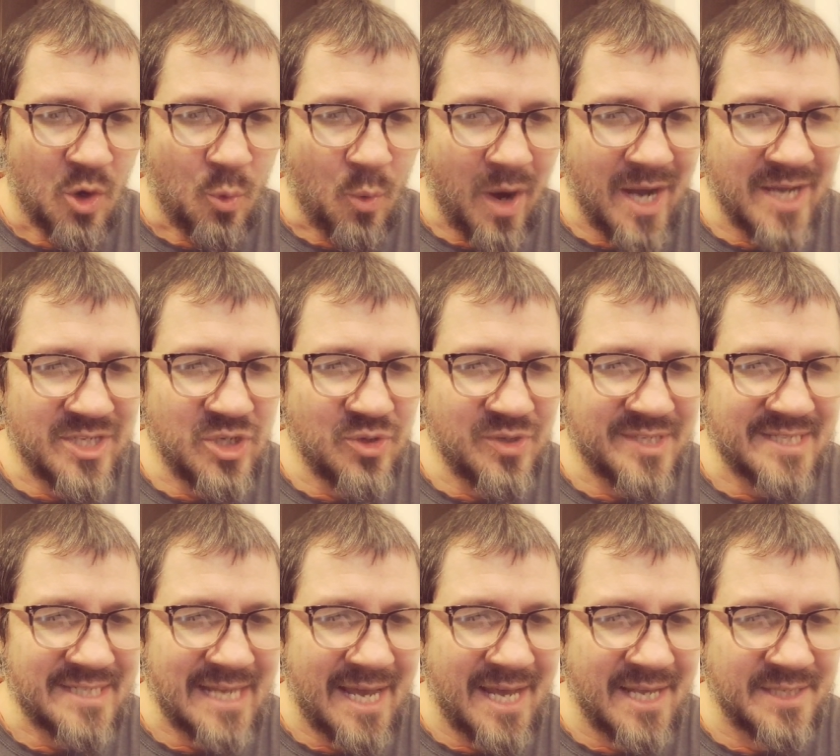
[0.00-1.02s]
Why do you
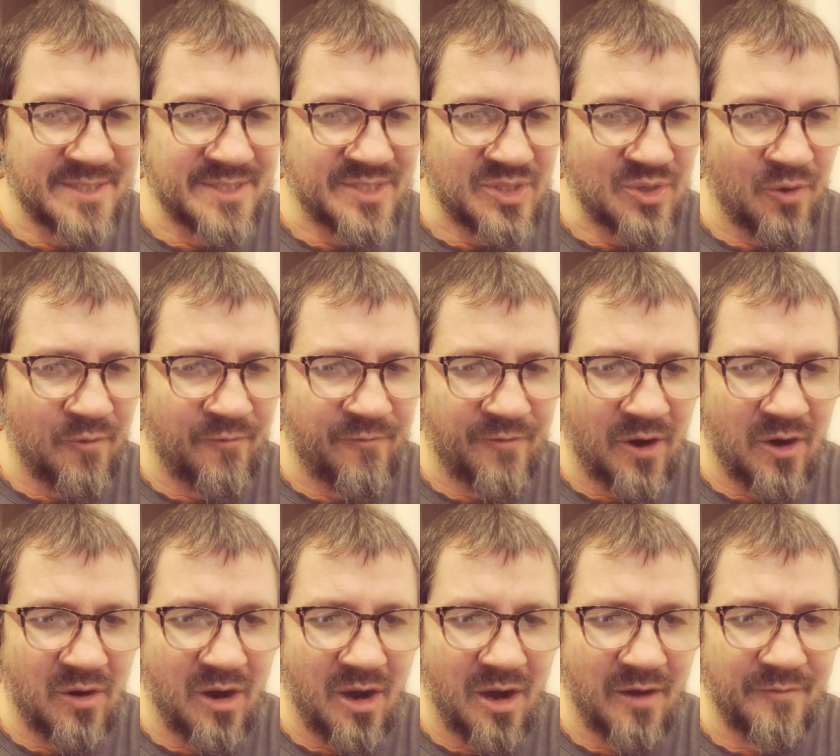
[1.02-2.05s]
stand so
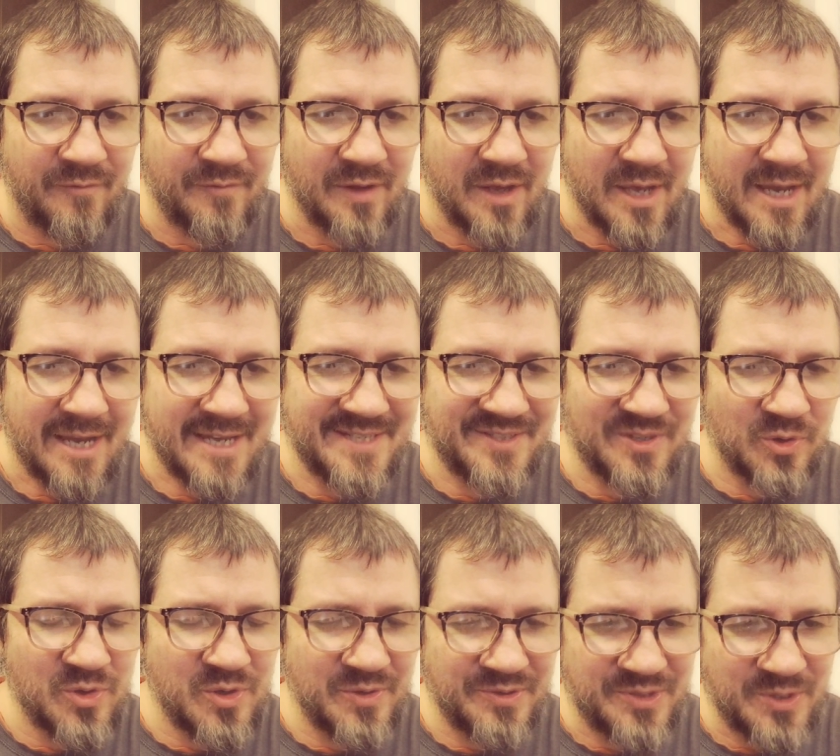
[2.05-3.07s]
far off, as though
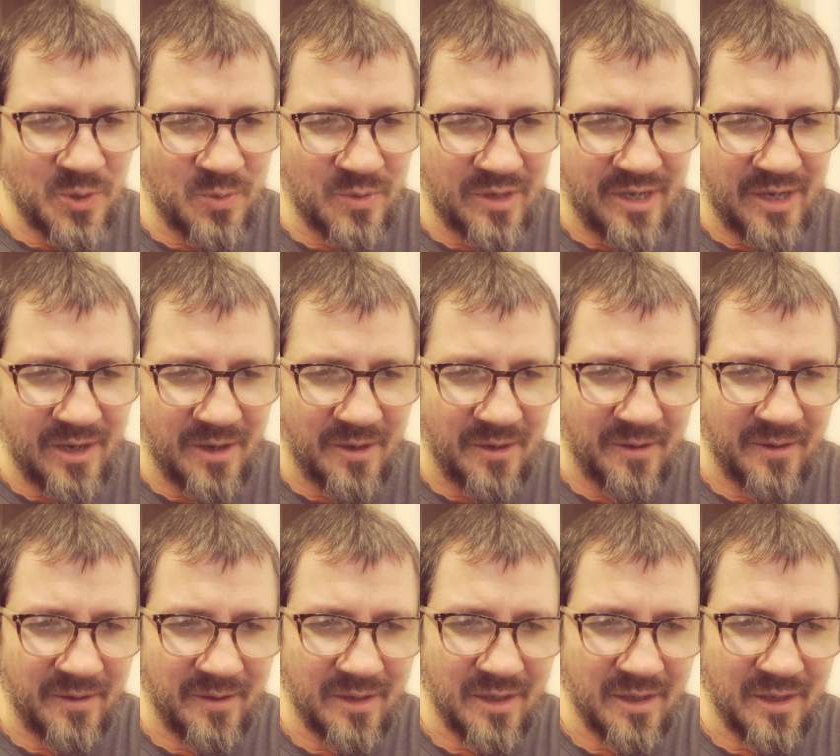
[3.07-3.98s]
you don't care?